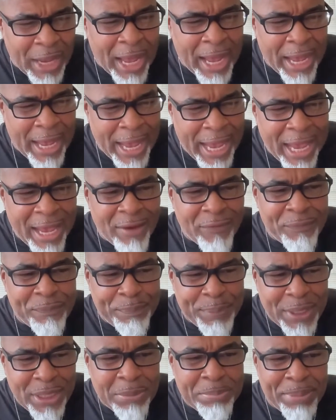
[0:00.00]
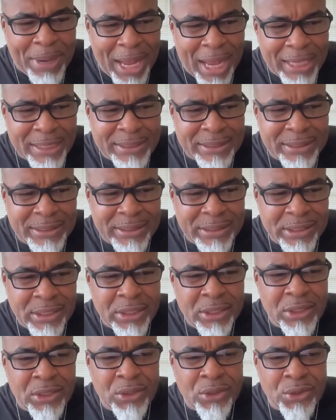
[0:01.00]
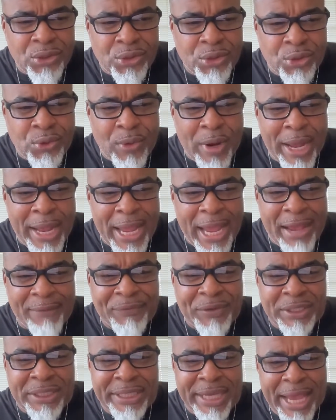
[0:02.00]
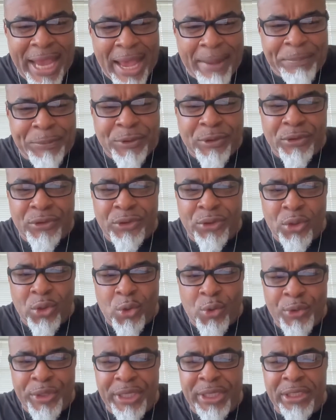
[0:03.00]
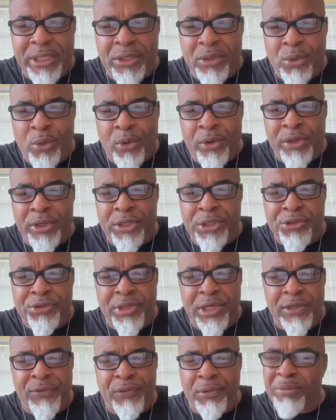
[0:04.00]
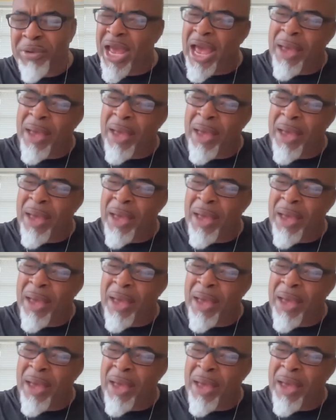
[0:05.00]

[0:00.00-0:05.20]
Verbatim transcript: I have B boxes. Do I have to capture the queen in order to transfer?